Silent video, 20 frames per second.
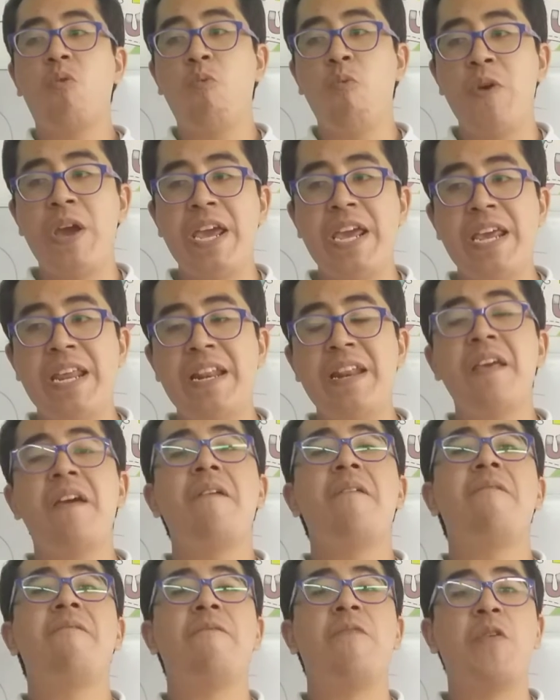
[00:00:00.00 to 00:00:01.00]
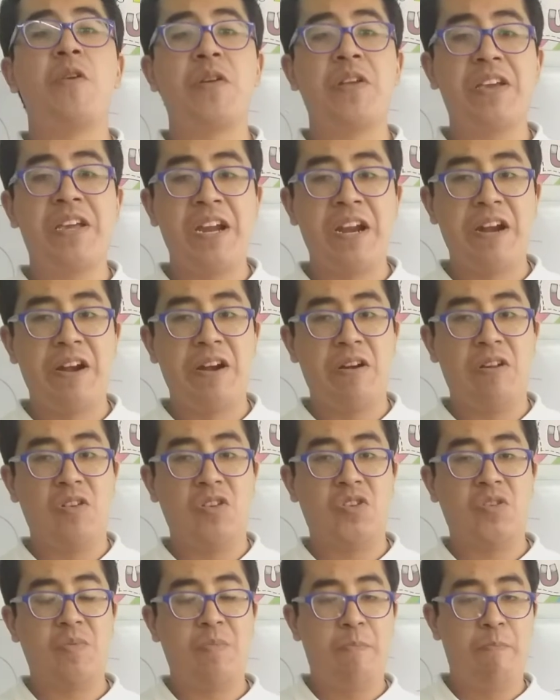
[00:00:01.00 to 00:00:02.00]
queen for
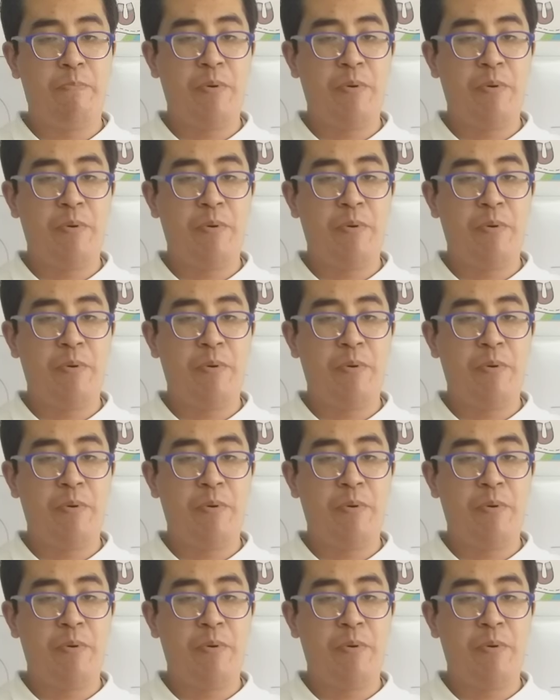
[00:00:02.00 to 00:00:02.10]
girls.